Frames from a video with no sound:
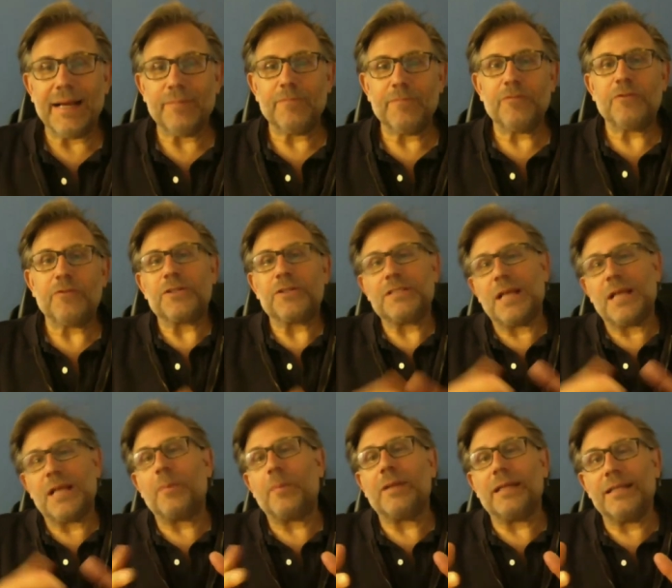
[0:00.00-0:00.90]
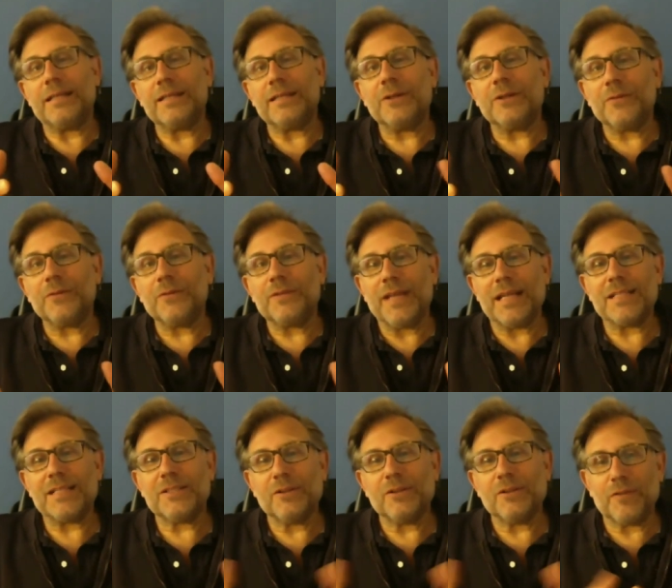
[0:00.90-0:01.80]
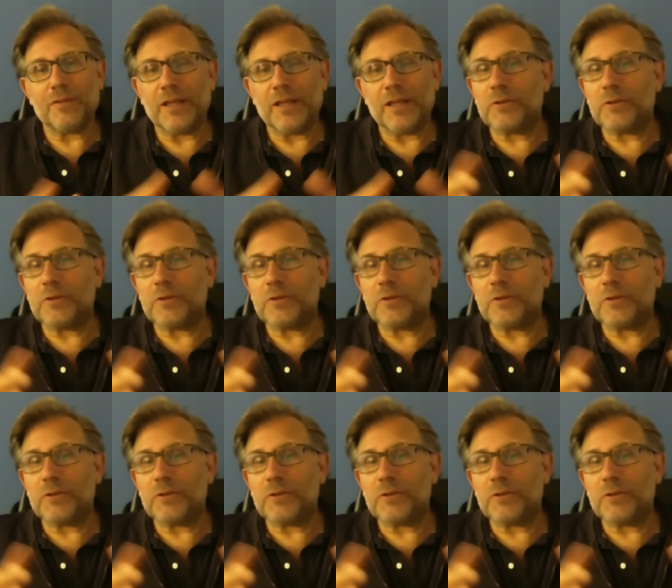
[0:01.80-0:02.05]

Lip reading: For example, in the context of a